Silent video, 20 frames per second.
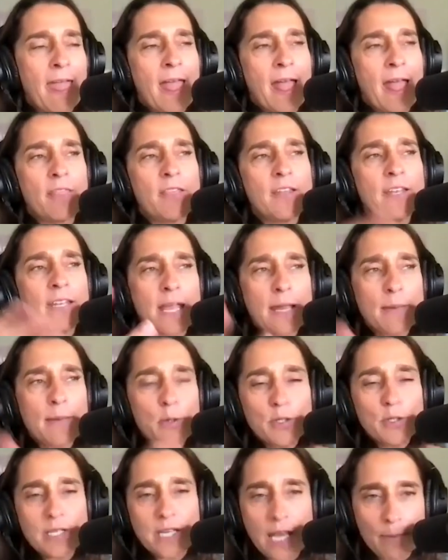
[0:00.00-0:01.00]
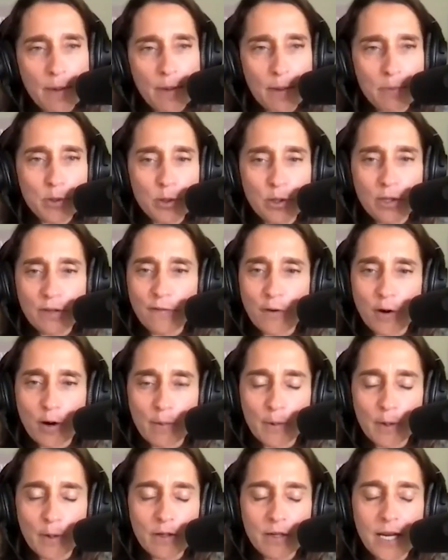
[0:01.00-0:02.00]
And the neighbors came up to the
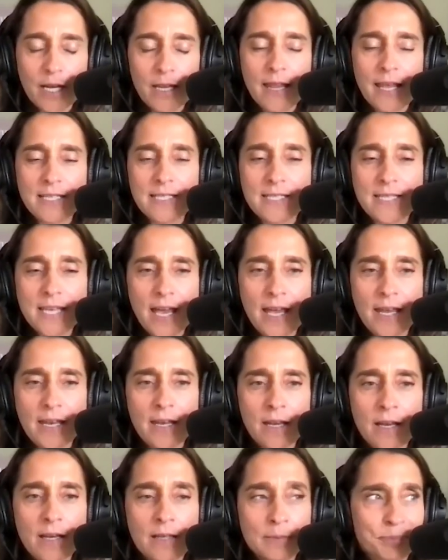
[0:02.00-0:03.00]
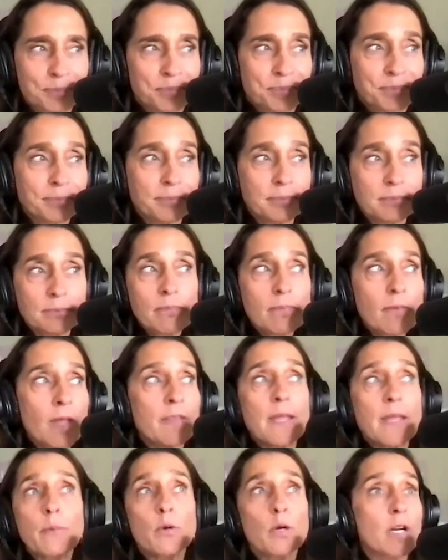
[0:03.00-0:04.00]
farmer and they said
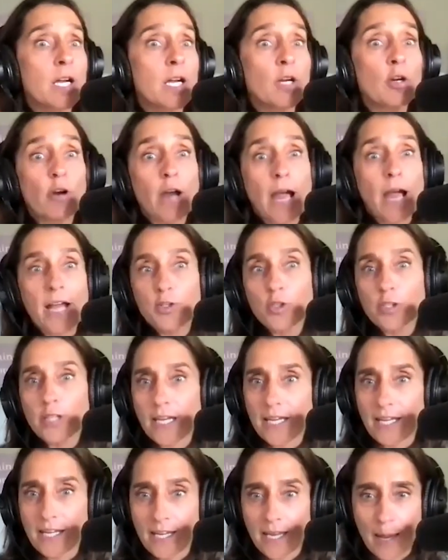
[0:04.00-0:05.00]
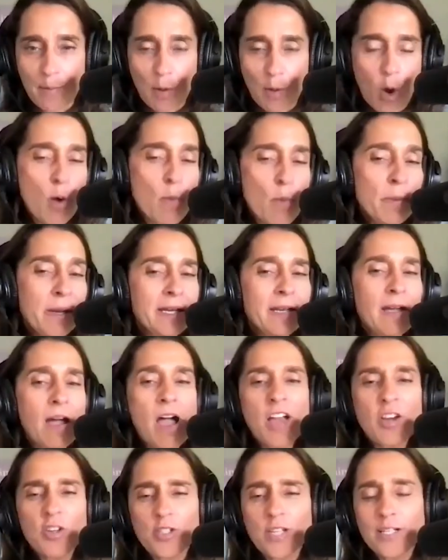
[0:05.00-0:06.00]
they were congratulating him. Oh my
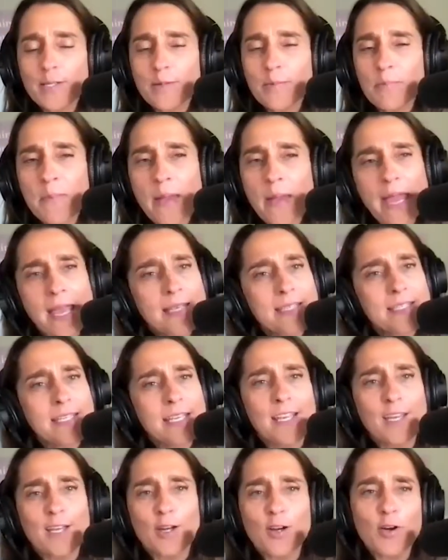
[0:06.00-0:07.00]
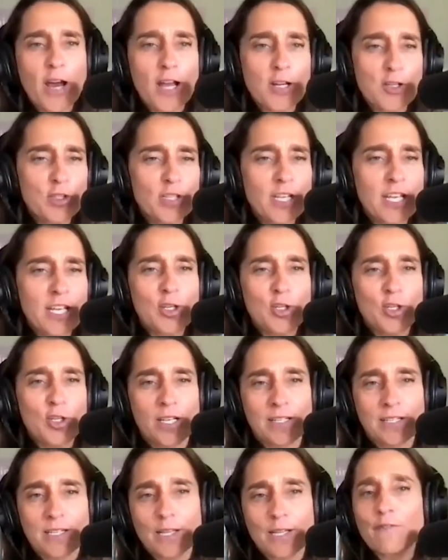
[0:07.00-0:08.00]
gosh, that's amazing!
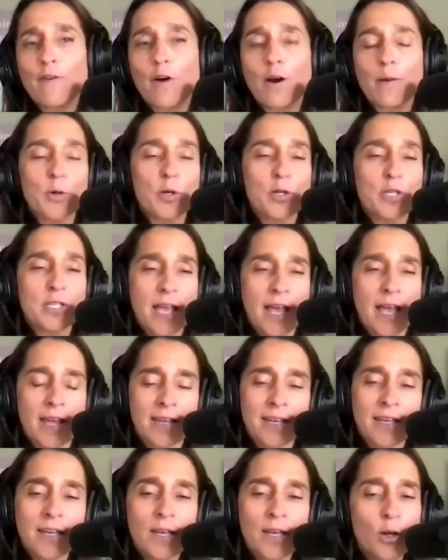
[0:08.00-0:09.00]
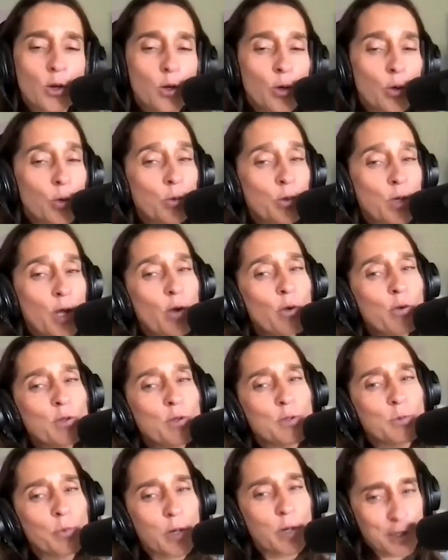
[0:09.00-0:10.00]
Congratulations! And the farmer said, "Who
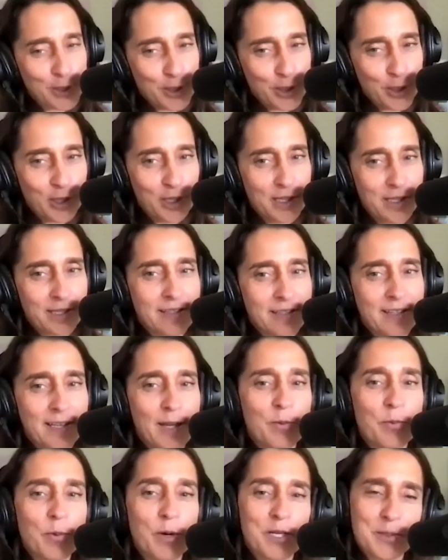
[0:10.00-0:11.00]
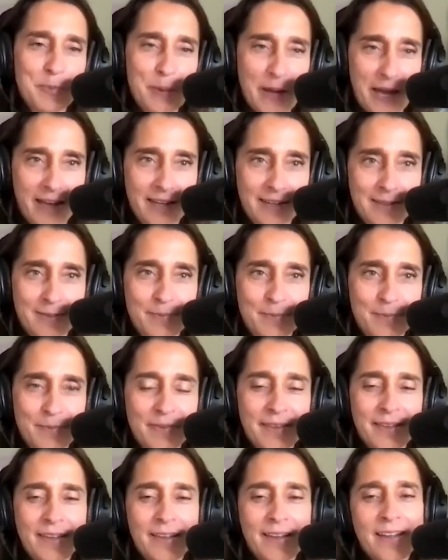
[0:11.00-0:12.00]
knows what is good and what is bad?"
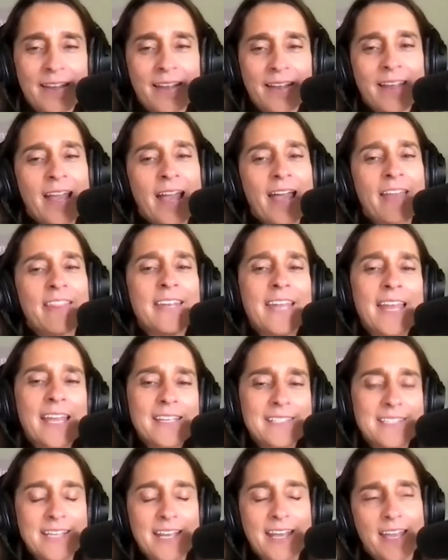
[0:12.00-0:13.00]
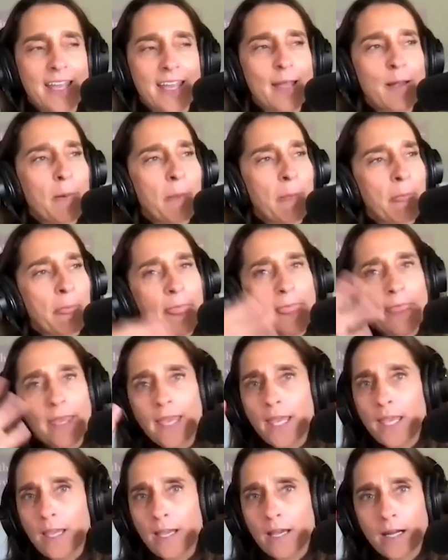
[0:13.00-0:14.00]
And the next day,
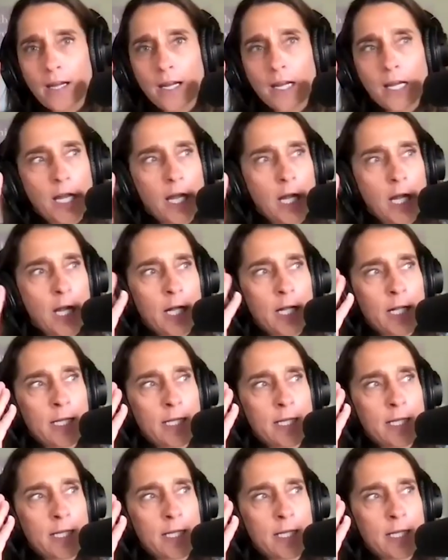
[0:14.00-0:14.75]
the uh,